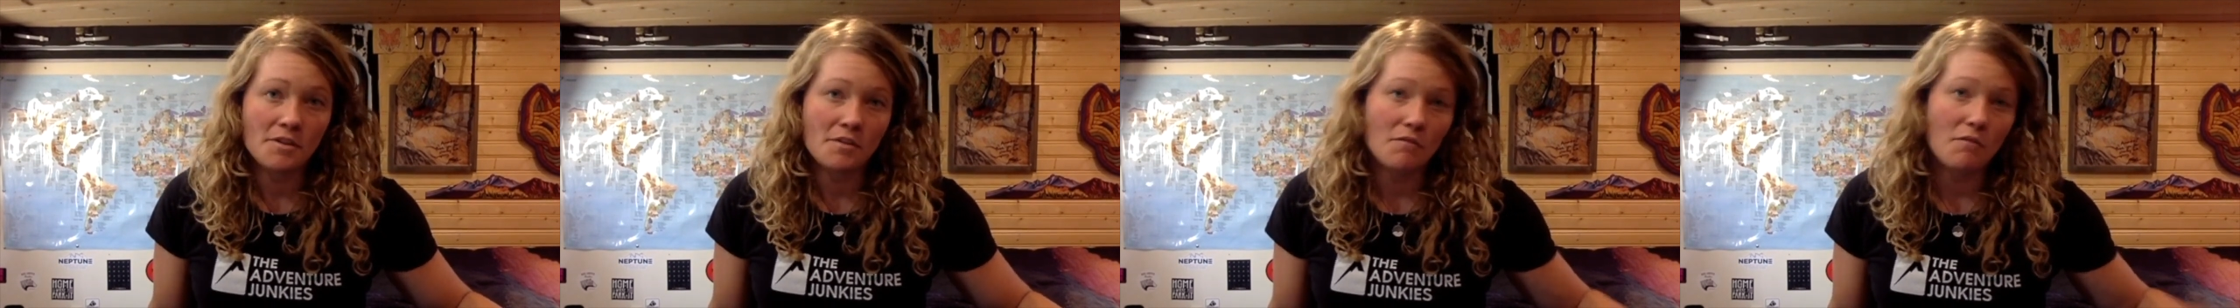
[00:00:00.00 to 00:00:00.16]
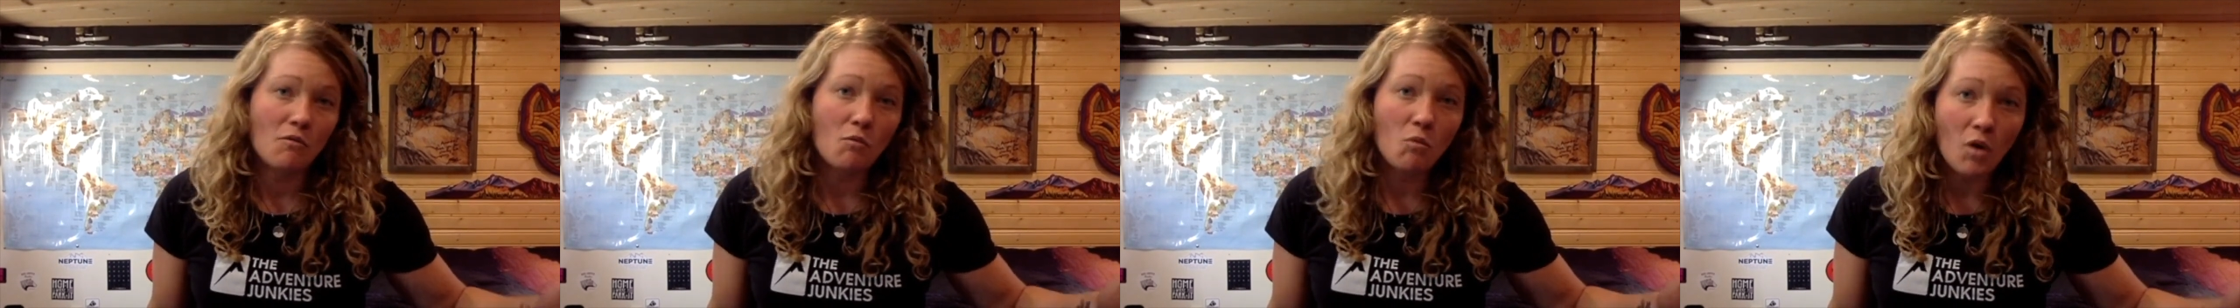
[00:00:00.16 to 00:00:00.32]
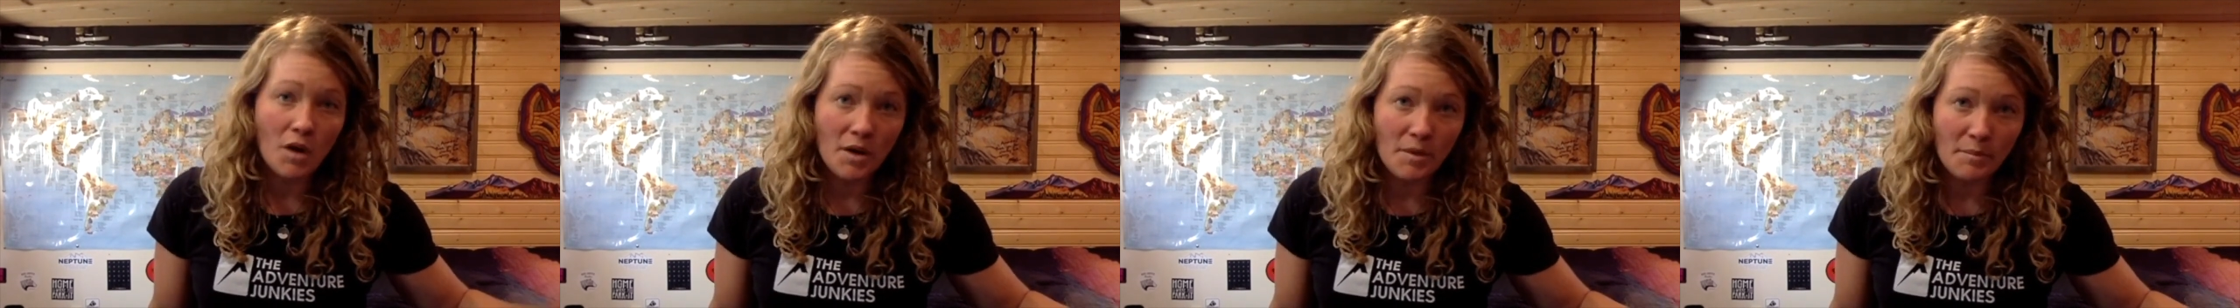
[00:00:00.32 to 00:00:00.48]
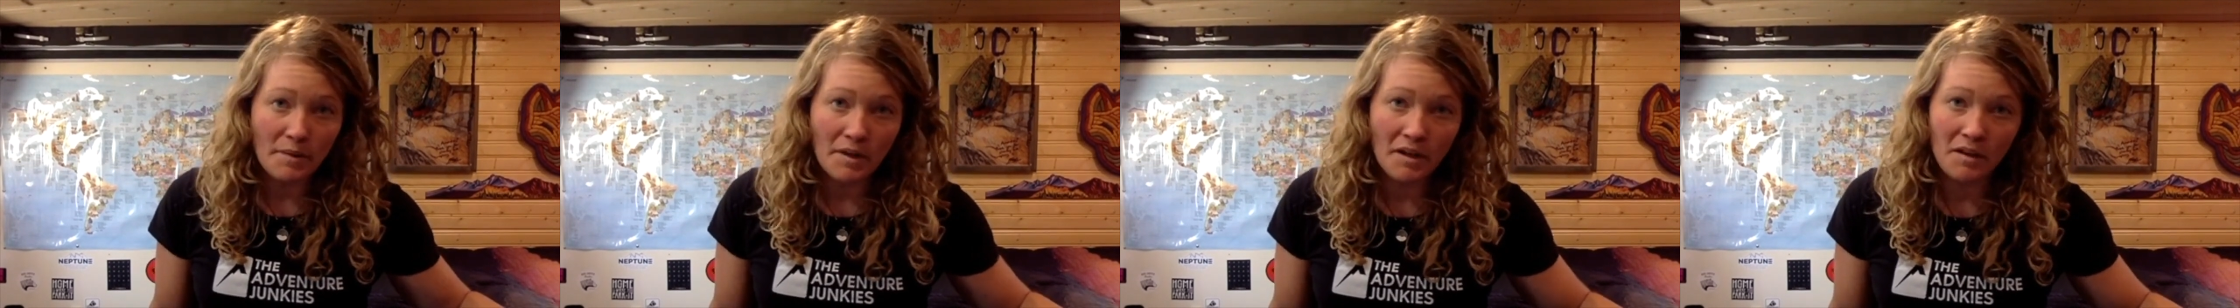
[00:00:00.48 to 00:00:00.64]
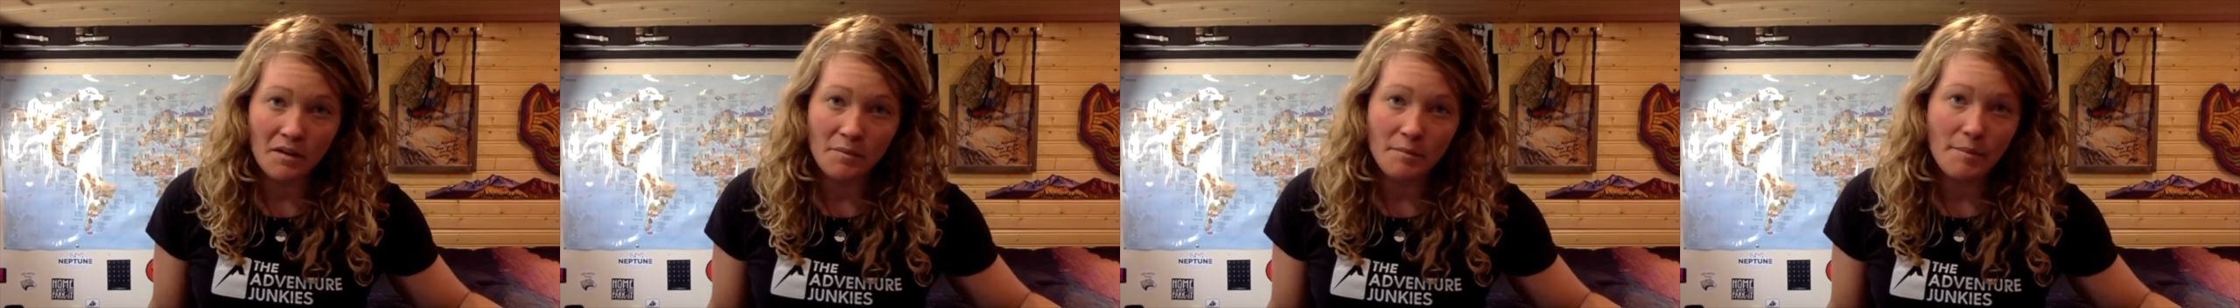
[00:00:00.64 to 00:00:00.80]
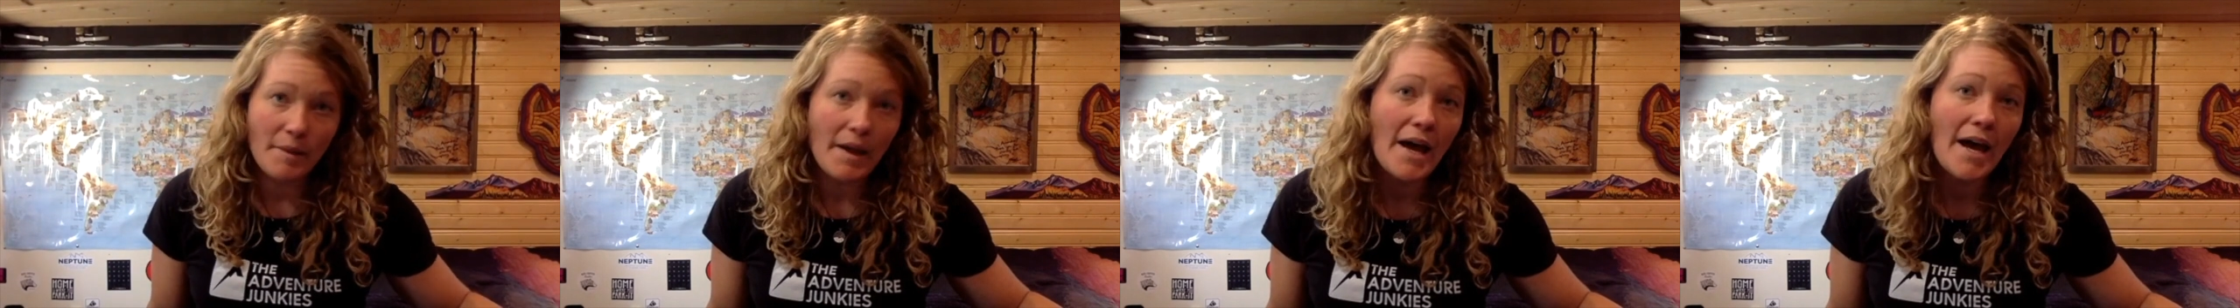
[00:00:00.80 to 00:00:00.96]
a 1
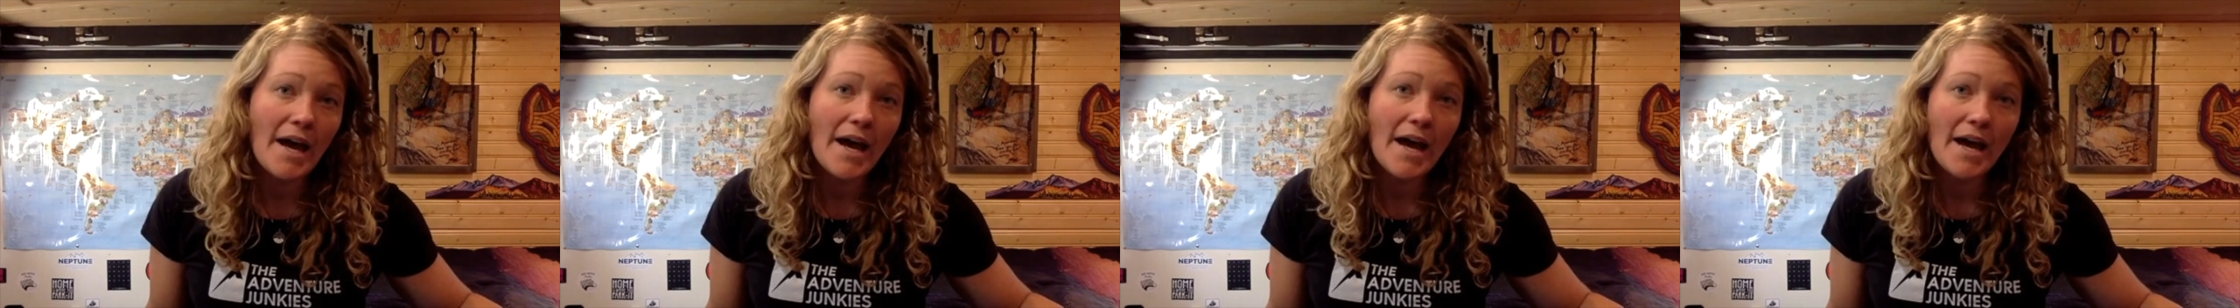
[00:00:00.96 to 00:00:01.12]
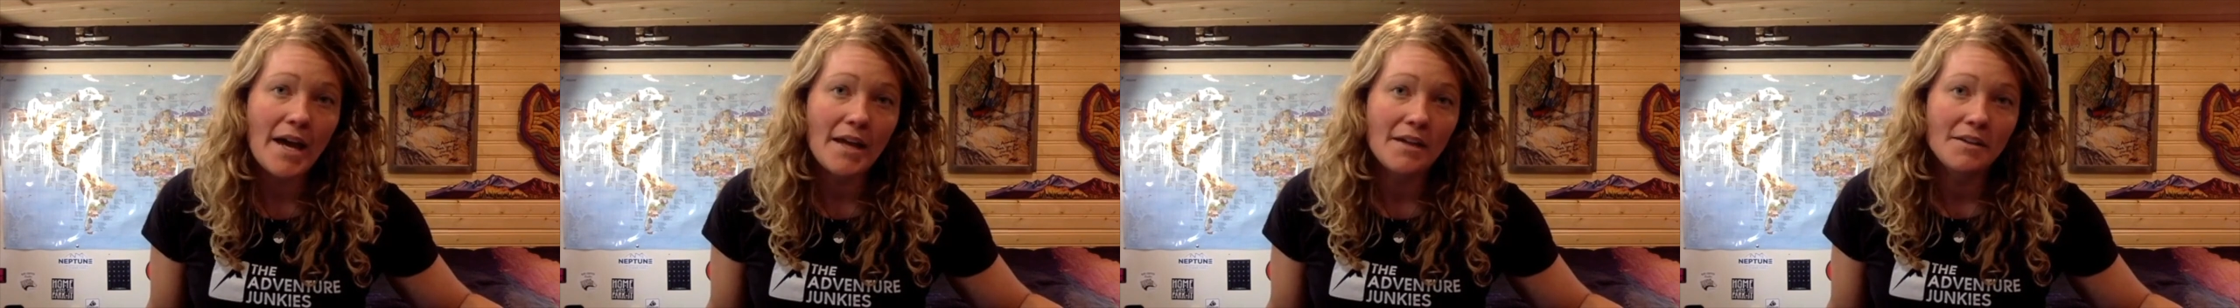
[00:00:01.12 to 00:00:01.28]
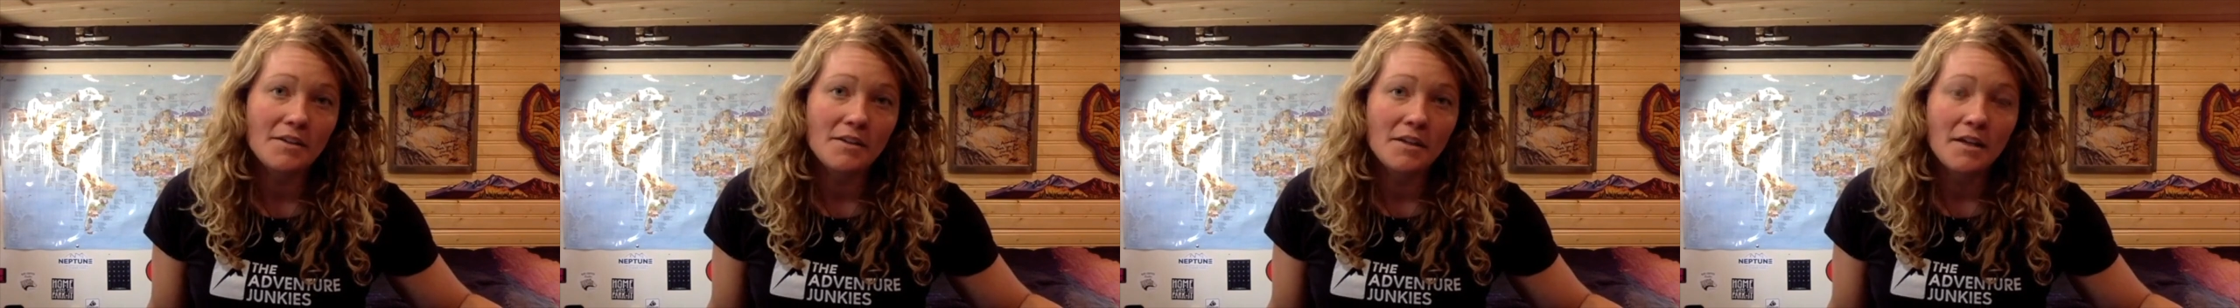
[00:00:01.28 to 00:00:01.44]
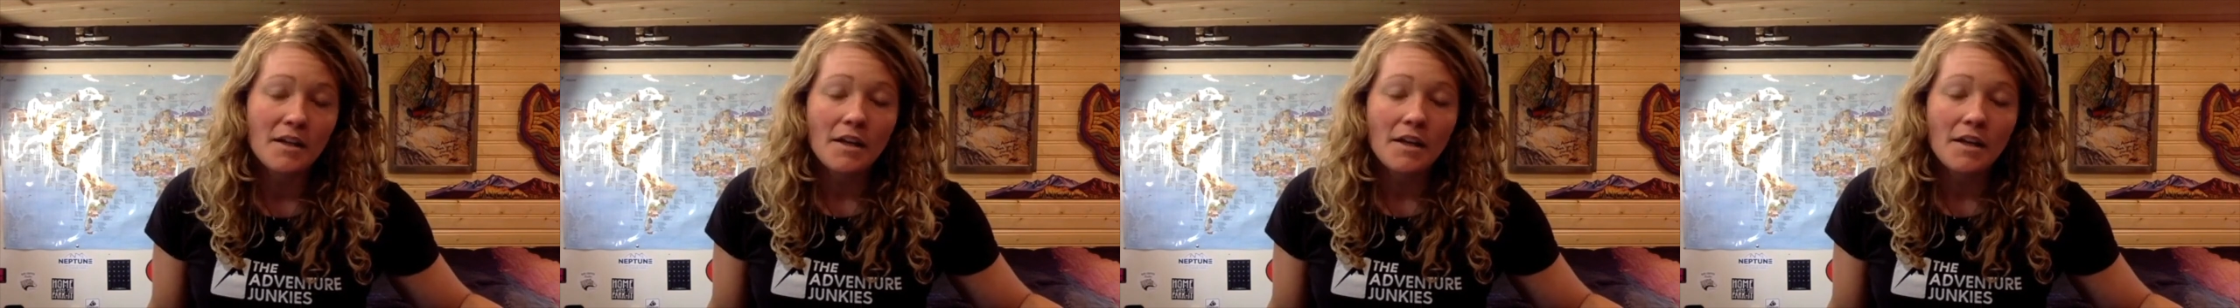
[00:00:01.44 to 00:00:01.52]
pound pad,